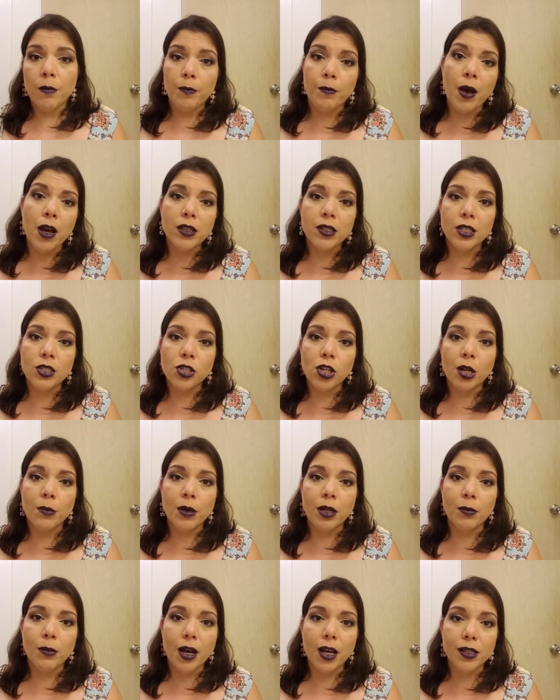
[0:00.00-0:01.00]
BoxyCharm
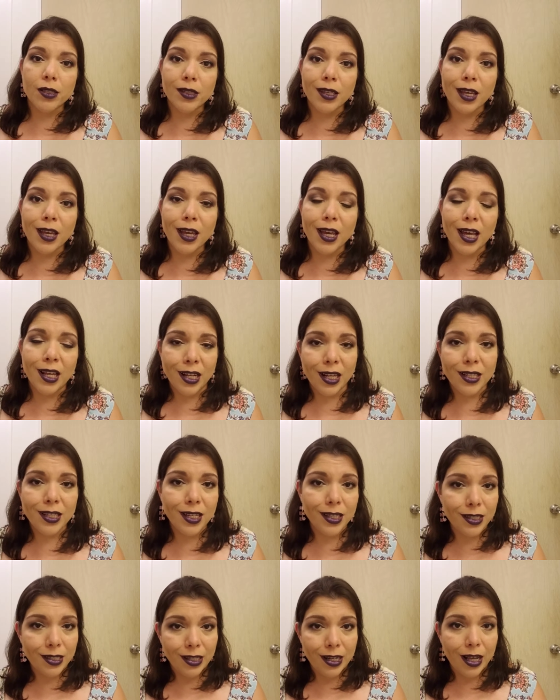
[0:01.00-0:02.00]
unboxing and I
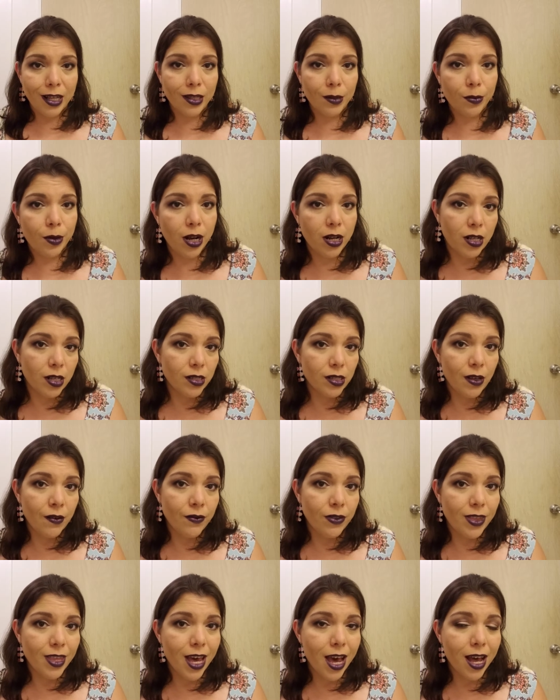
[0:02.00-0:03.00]
tested out the products of
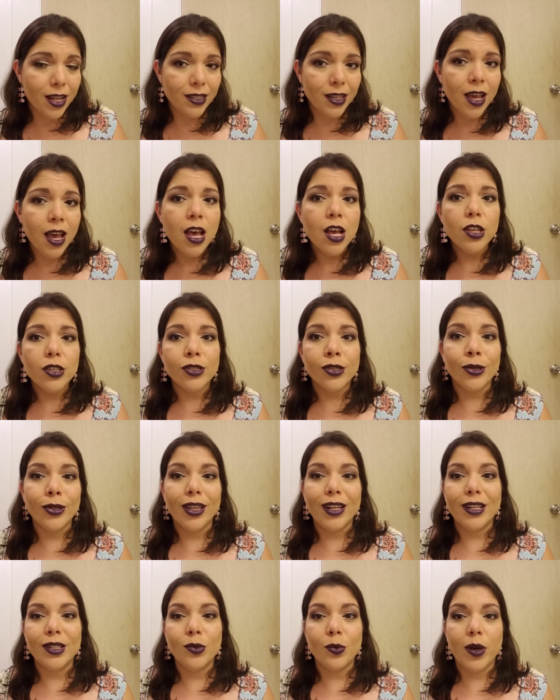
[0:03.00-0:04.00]
that. So
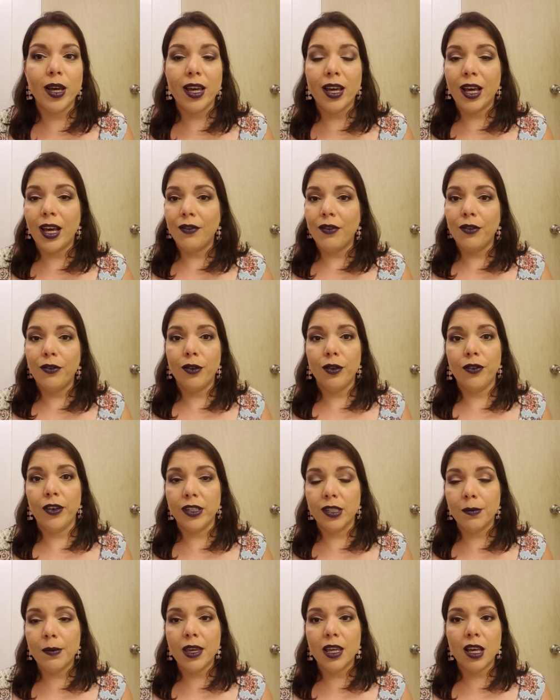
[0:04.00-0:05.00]
that is why I have a full
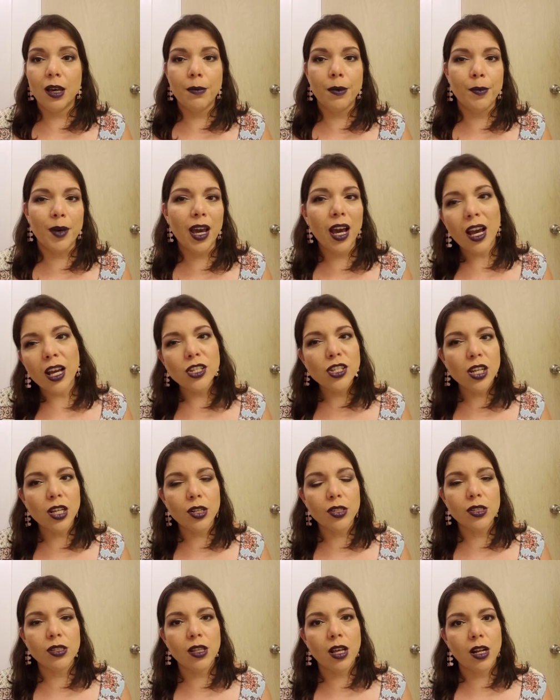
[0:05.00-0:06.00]
face of makeup and my eyeshadow
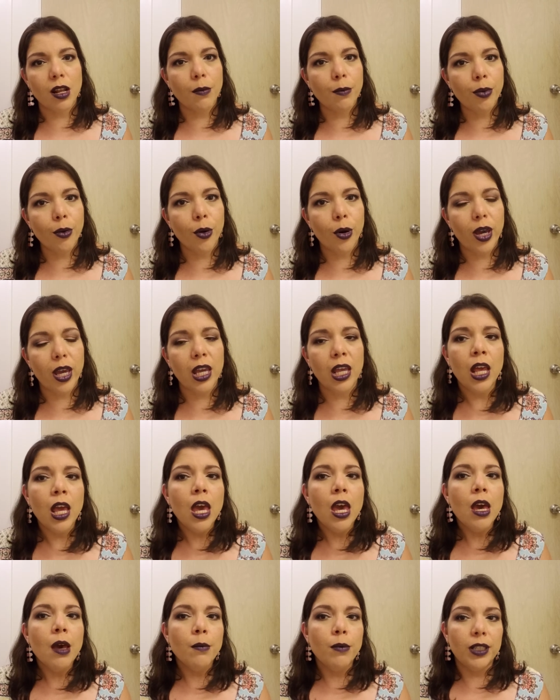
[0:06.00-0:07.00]
is not on point,
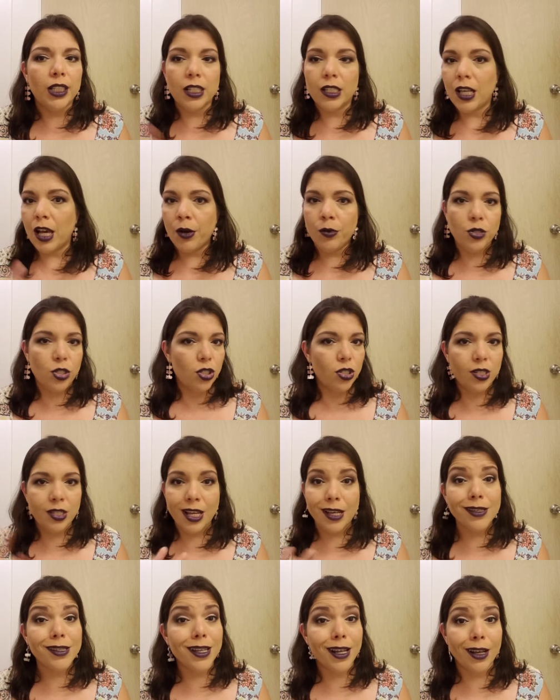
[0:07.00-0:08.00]
but I was just
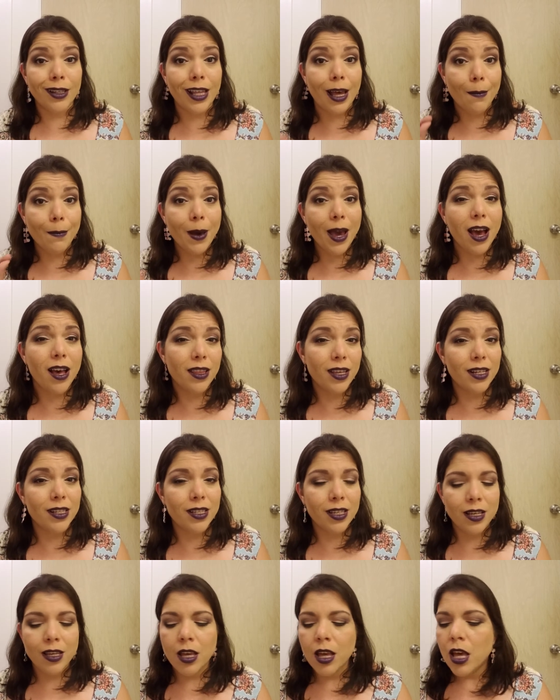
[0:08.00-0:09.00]
testing out that palette.